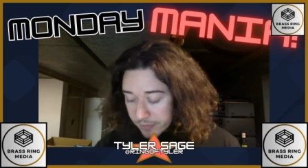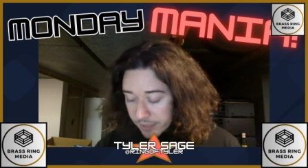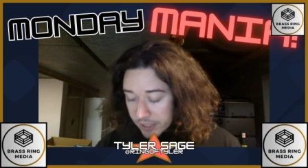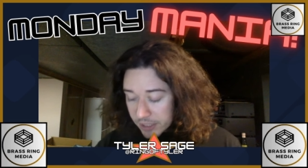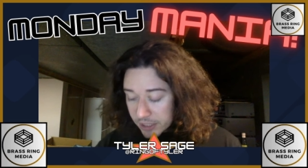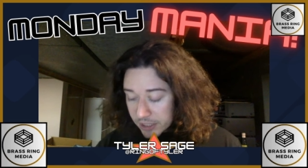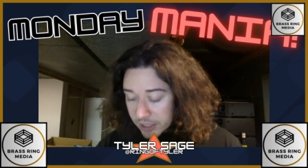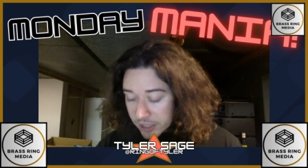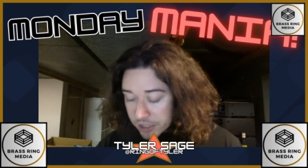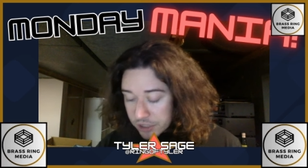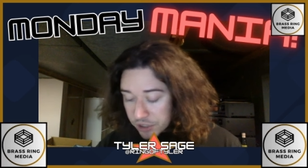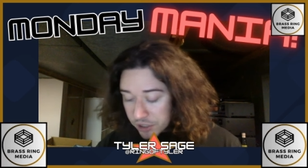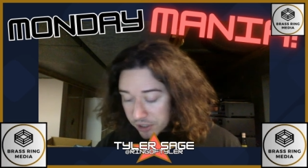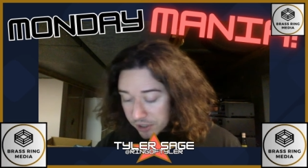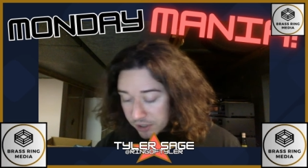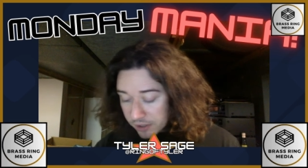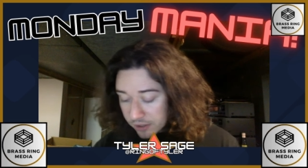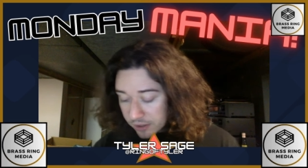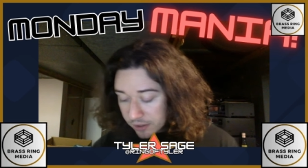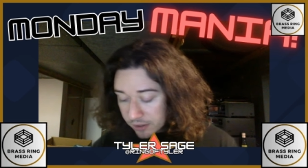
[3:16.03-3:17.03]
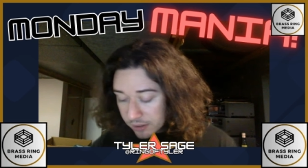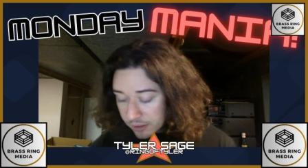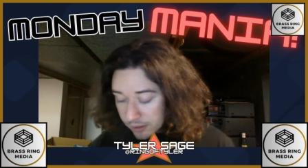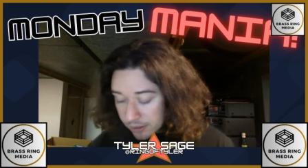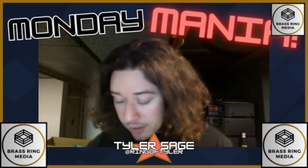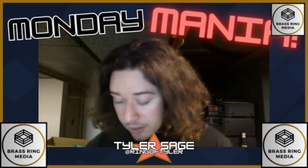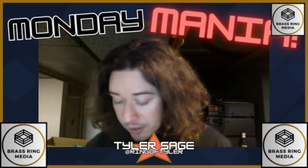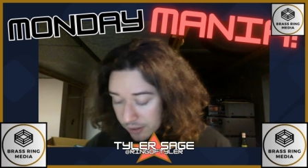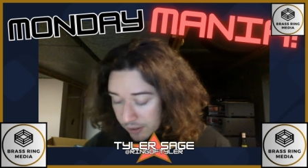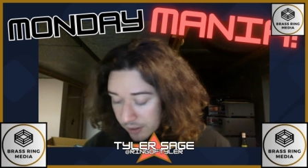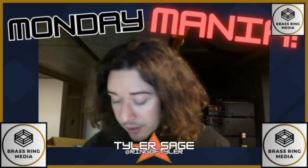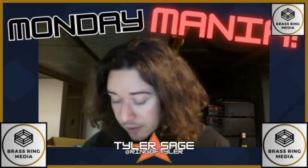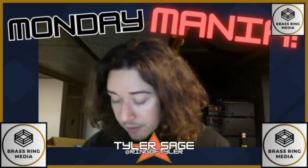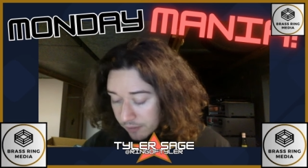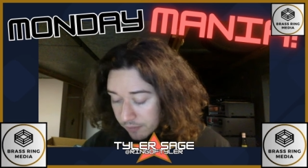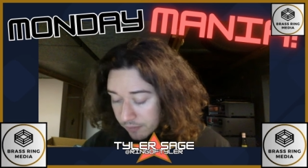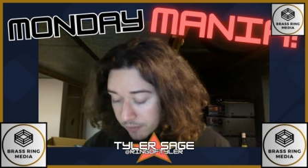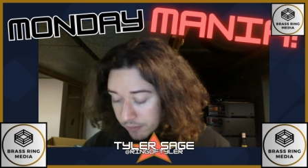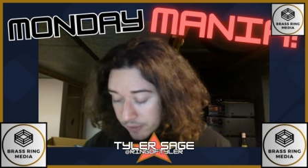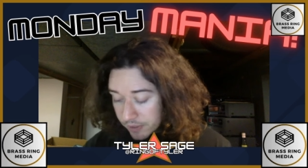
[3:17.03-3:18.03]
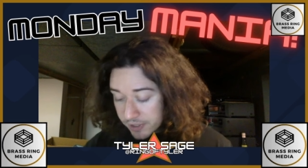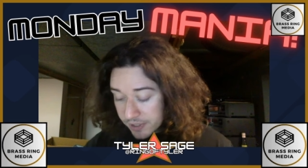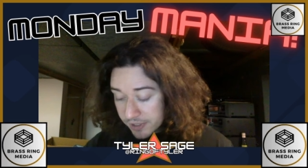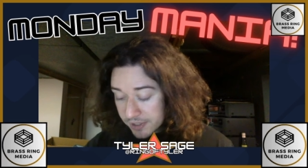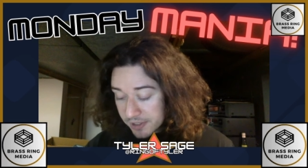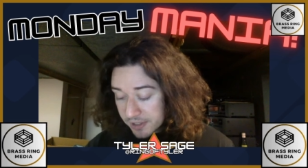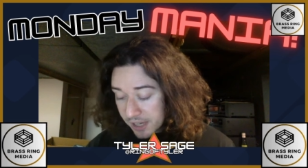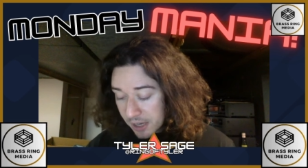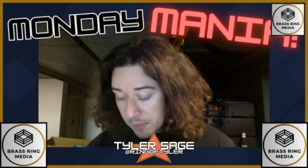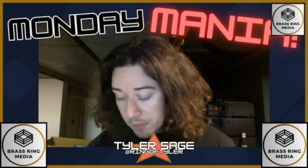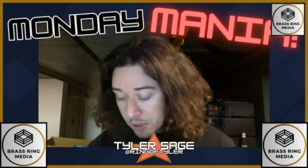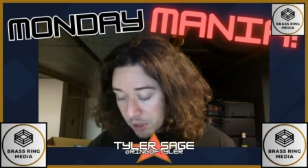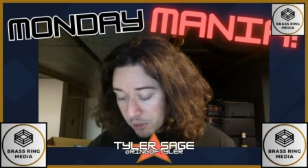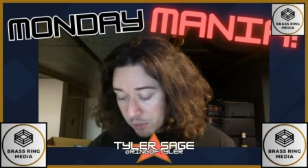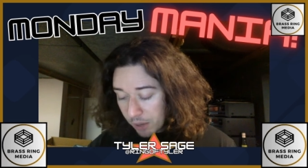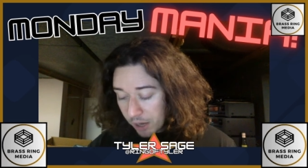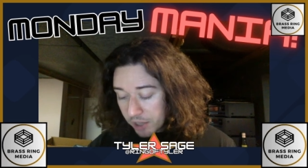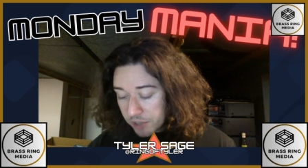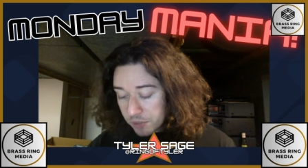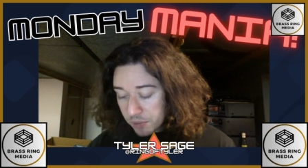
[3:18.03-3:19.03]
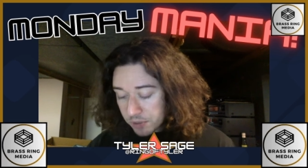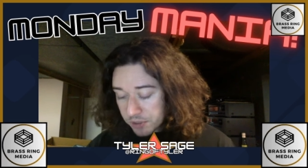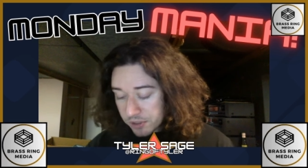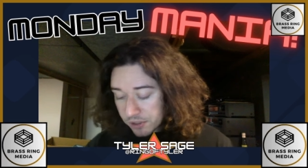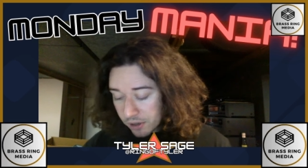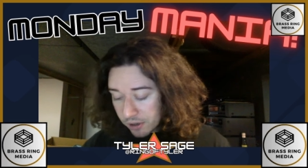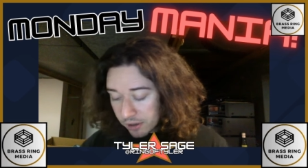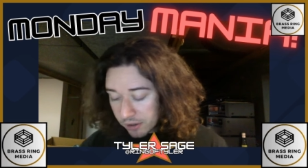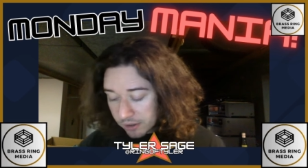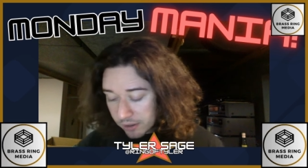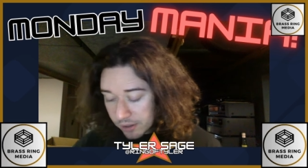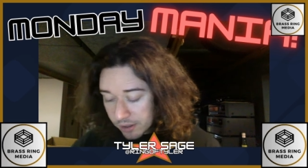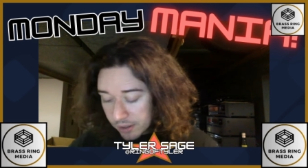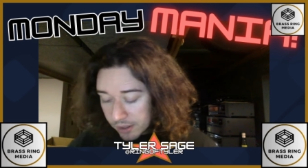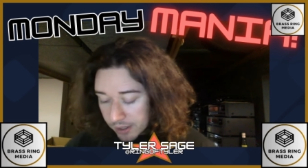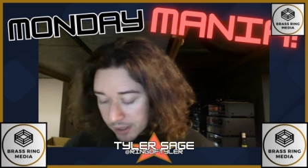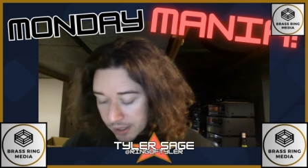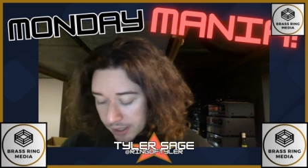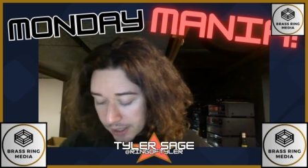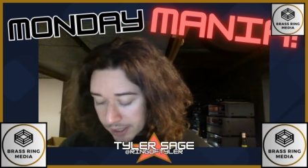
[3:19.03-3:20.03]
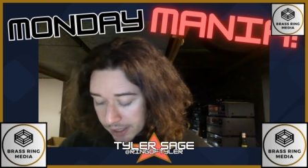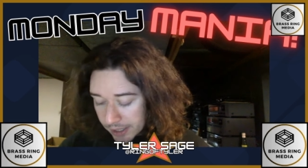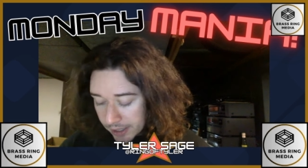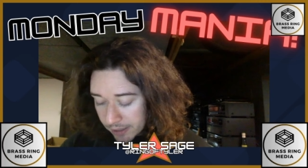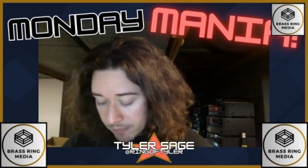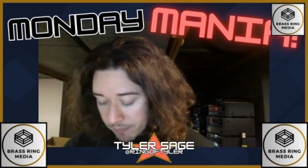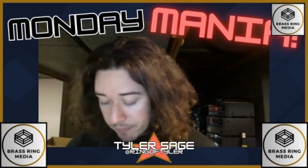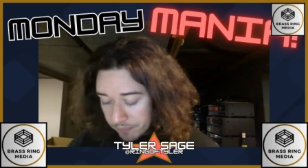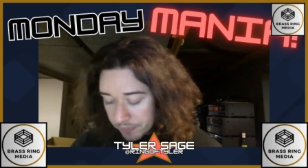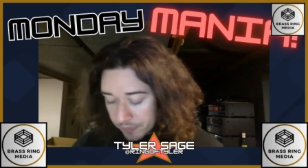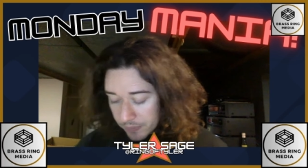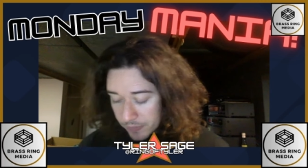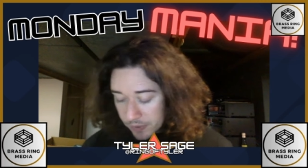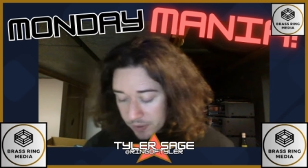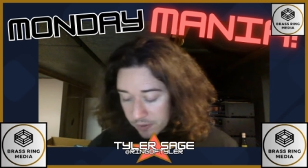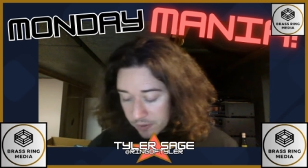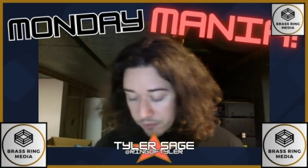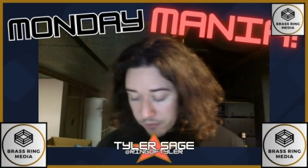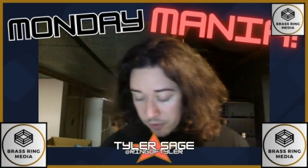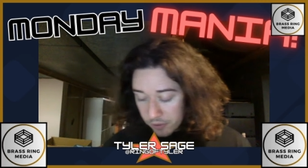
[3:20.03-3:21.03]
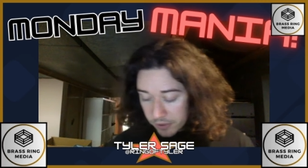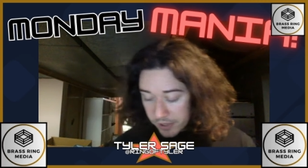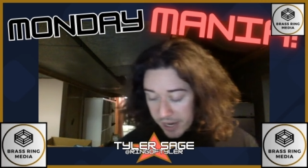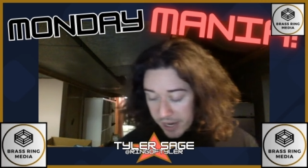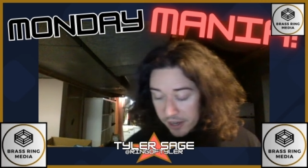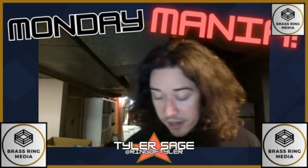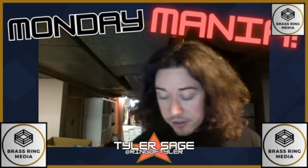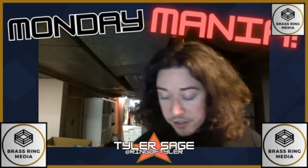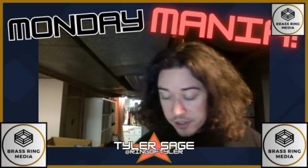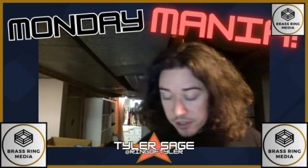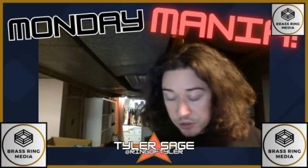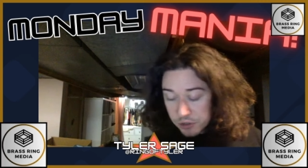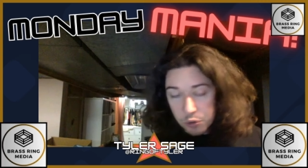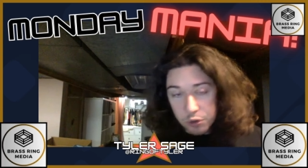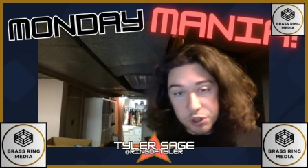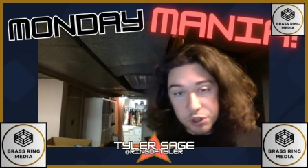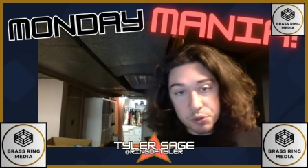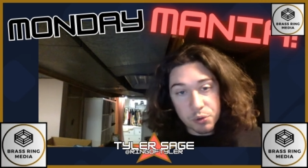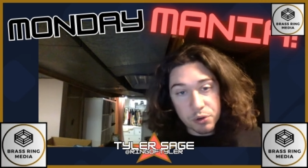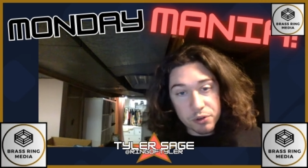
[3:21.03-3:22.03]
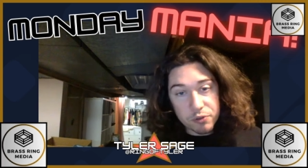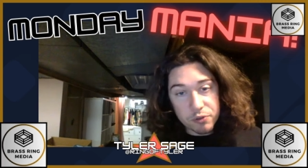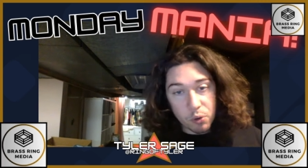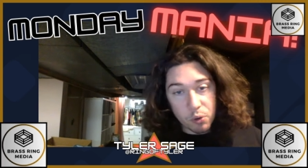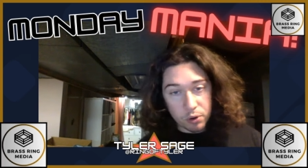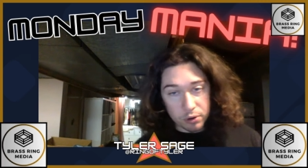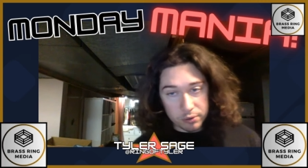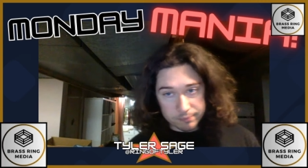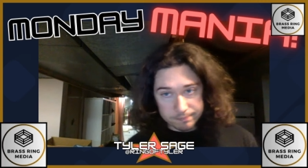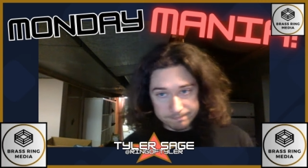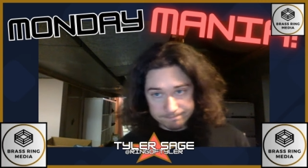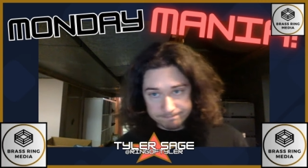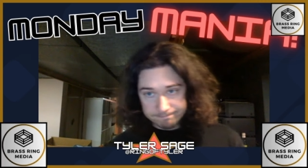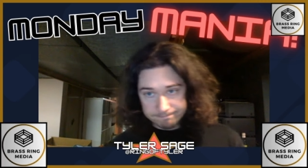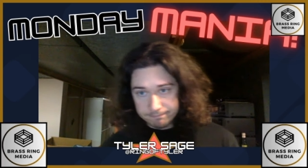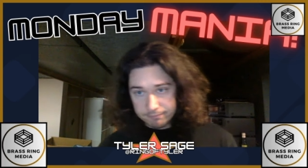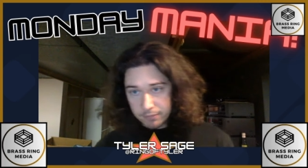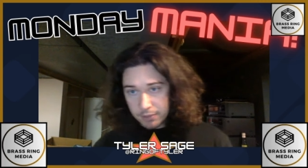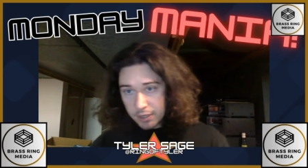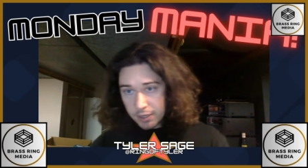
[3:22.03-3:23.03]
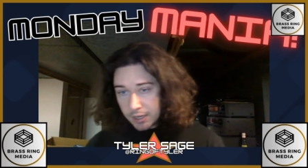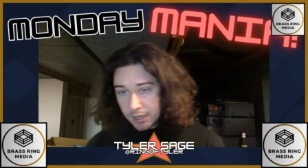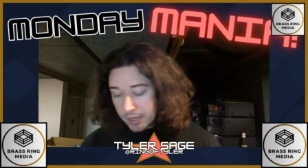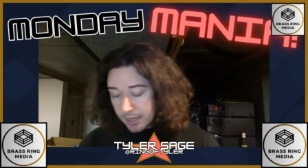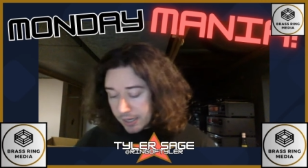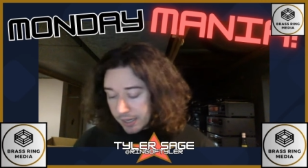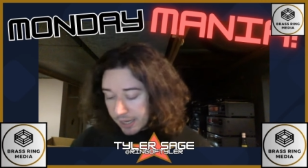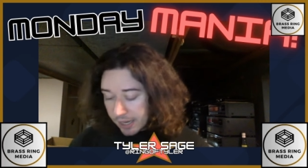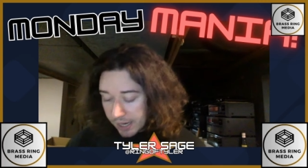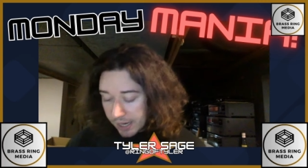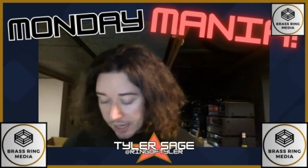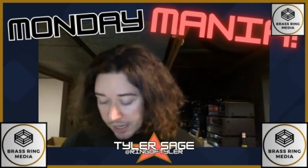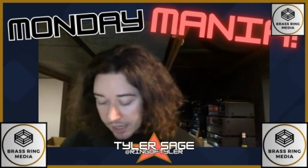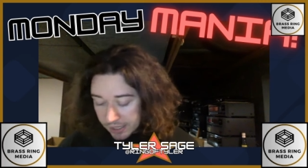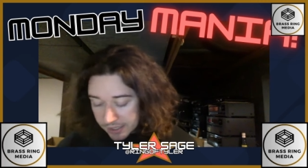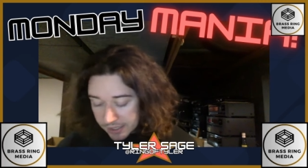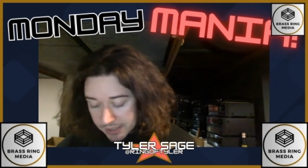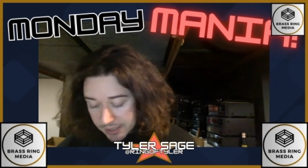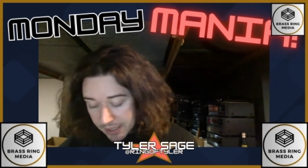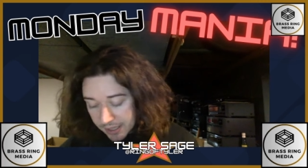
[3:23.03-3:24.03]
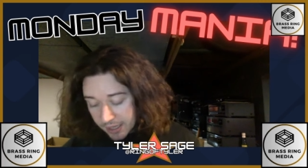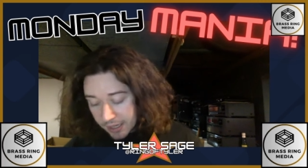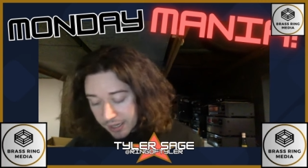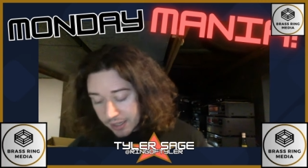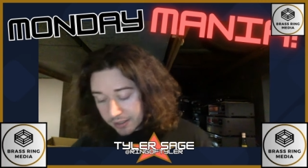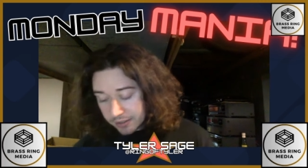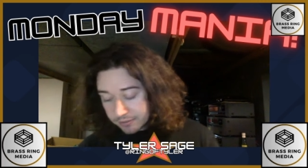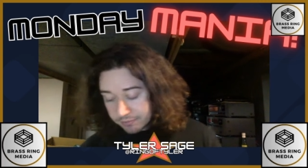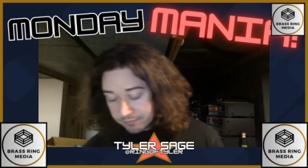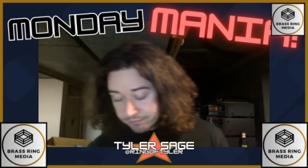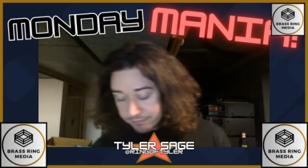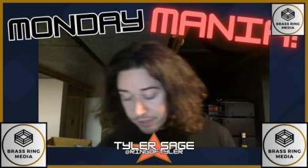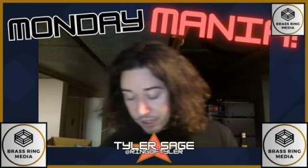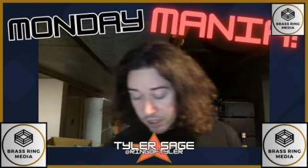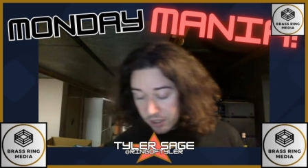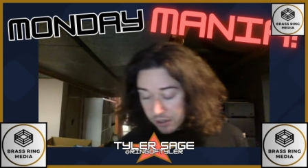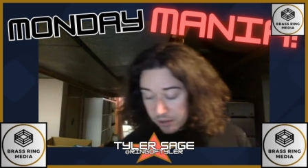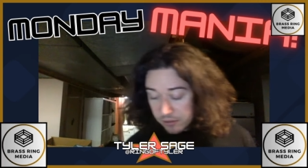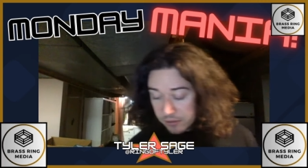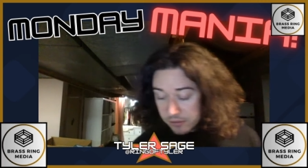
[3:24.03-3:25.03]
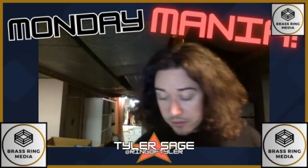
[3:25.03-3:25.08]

Collision since its debut, but I just want to start um, for calendar year 2024. And, uh, you know,